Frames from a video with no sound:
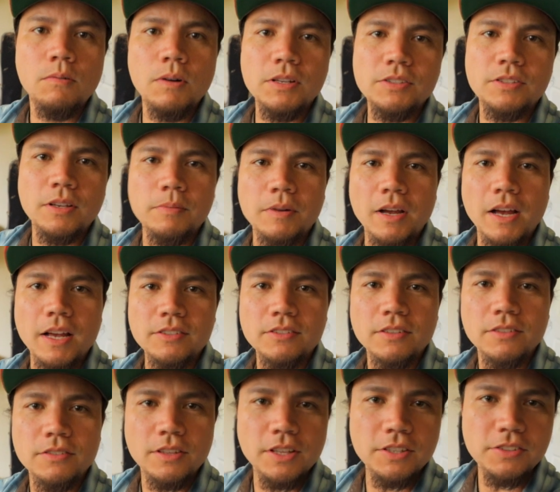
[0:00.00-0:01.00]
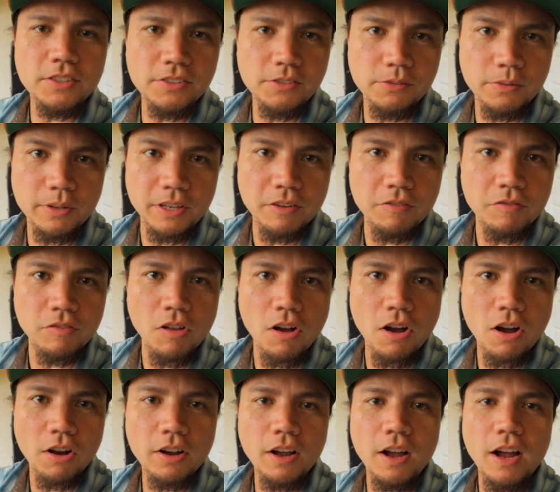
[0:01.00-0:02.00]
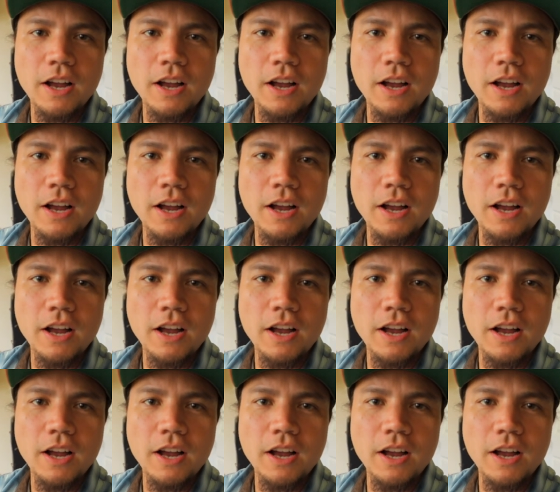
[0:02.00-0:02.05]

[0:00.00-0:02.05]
What's up, guys? So this isn't really a vlog.